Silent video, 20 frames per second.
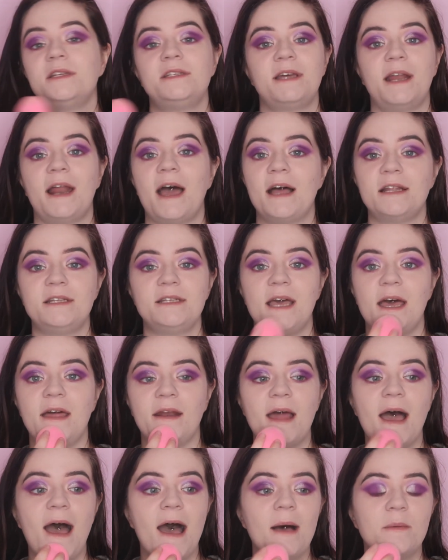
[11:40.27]
10 out of
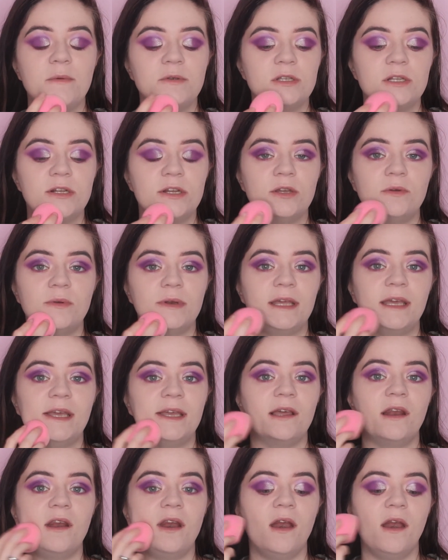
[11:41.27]
10,
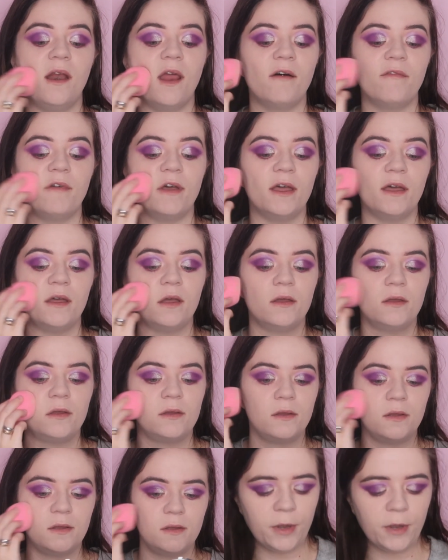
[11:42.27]
absolutely love it.
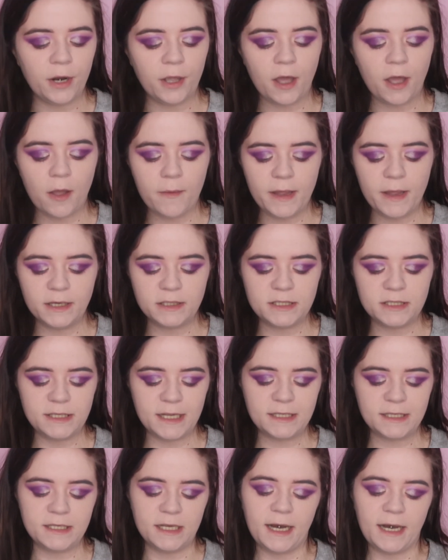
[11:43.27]
And I'm gonna go in and
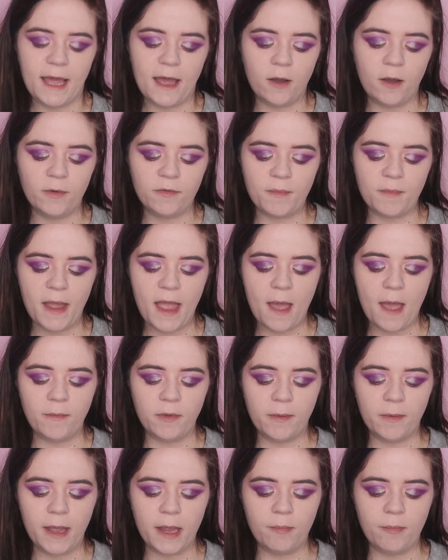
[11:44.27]
set it now with my
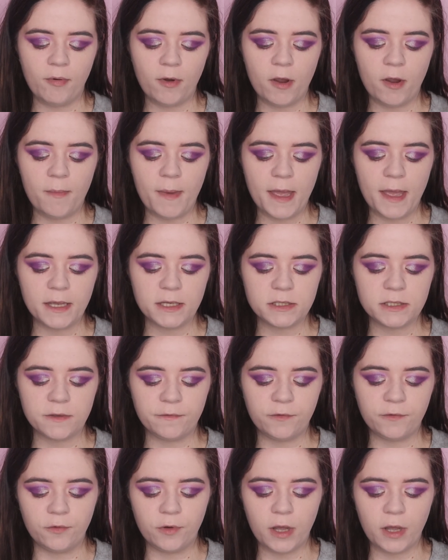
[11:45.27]
MUA Pro Base
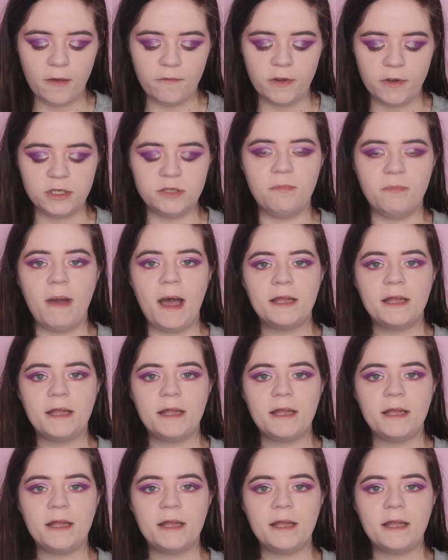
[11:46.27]
Full Coverage